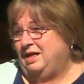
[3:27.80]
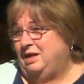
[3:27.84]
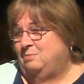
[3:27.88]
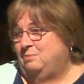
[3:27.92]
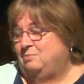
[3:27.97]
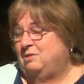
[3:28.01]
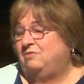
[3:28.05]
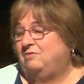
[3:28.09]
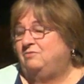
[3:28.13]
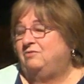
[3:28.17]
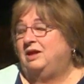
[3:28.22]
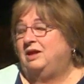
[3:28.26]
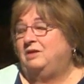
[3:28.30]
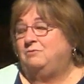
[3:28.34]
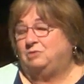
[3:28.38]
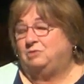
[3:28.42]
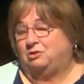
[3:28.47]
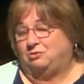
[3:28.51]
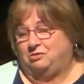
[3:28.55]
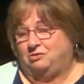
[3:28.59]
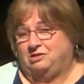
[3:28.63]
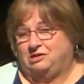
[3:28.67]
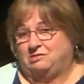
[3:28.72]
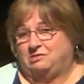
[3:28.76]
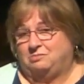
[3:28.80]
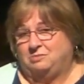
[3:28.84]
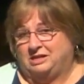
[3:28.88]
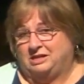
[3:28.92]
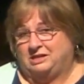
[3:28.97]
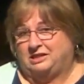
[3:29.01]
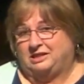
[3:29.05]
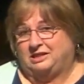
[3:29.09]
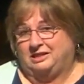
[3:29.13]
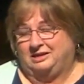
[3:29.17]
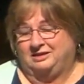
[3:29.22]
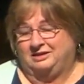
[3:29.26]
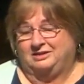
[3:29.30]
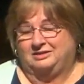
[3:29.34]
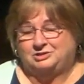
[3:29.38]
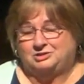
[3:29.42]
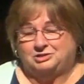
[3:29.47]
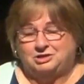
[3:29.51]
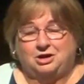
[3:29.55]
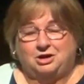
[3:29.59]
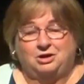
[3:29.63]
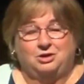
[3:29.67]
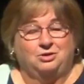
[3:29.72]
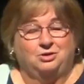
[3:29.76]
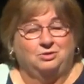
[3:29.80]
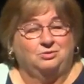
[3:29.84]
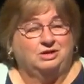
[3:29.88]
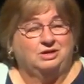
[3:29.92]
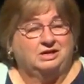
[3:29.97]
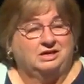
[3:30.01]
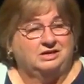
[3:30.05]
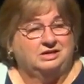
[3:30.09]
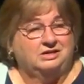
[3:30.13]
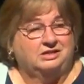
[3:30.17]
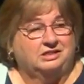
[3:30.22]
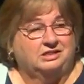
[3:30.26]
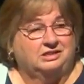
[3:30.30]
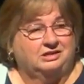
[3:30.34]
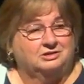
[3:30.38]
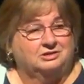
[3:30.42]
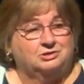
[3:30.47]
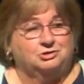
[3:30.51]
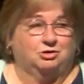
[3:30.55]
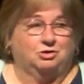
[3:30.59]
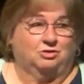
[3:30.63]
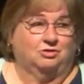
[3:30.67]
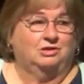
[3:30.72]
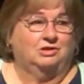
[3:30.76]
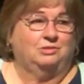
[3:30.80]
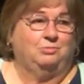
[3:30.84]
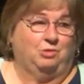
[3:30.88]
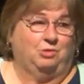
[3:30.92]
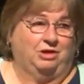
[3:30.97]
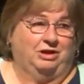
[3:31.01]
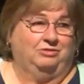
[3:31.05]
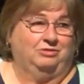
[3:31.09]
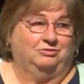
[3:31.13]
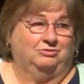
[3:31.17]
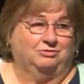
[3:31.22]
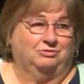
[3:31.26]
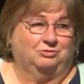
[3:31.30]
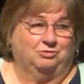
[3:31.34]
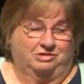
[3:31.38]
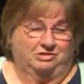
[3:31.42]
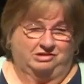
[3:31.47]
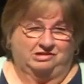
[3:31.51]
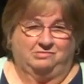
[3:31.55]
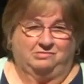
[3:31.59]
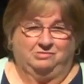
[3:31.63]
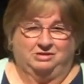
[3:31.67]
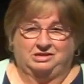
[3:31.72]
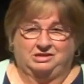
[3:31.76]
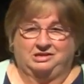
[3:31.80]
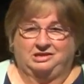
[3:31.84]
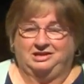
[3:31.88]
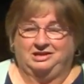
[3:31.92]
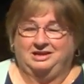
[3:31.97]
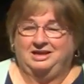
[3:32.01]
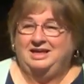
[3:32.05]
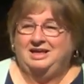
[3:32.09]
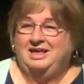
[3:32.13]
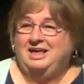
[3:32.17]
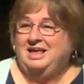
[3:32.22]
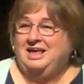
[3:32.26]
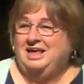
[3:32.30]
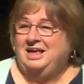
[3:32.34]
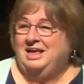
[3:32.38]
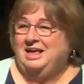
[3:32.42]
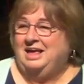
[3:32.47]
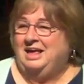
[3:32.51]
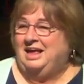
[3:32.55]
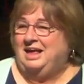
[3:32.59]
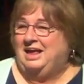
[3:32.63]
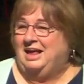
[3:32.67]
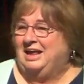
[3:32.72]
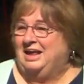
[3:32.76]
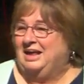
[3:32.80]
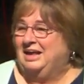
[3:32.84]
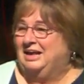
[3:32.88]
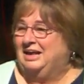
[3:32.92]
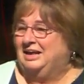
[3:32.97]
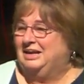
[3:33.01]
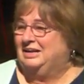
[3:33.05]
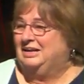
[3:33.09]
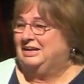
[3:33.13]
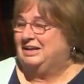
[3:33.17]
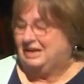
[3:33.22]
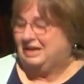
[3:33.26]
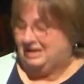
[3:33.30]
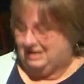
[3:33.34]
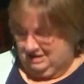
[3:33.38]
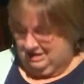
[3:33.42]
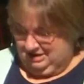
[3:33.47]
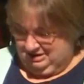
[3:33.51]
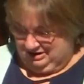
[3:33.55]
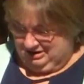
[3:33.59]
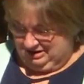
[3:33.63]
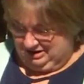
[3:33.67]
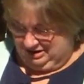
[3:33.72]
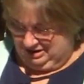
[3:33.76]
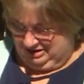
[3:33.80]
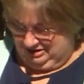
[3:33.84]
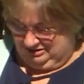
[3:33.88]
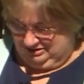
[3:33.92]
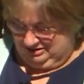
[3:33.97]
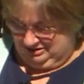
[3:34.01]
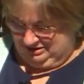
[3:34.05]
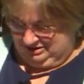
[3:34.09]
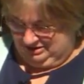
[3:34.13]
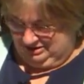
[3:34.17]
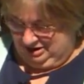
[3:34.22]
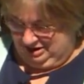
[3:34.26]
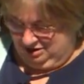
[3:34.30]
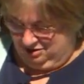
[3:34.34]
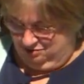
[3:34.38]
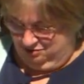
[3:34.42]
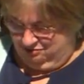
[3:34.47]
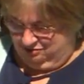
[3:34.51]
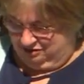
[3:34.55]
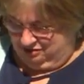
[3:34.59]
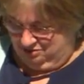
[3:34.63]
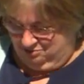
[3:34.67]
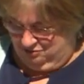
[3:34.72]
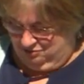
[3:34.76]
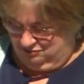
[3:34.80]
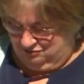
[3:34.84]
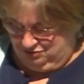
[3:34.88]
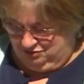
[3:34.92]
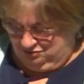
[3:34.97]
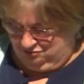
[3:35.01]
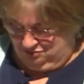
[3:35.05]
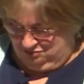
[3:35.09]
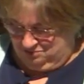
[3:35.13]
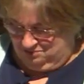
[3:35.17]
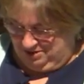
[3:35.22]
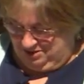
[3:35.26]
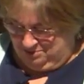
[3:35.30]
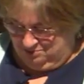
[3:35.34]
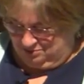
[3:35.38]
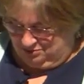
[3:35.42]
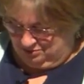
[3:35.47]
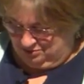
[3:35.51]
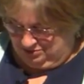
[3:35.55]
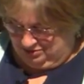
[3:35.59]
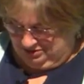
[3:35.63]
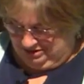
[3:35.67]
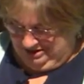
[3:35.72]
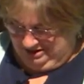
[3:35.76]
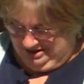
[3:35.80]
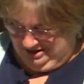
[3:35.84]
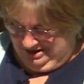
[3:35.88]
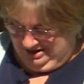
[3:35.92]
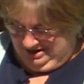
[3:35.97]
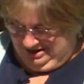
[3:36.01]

My favorite Christmas show is A Charlie Brown Christmas. And I, I hope some of you remember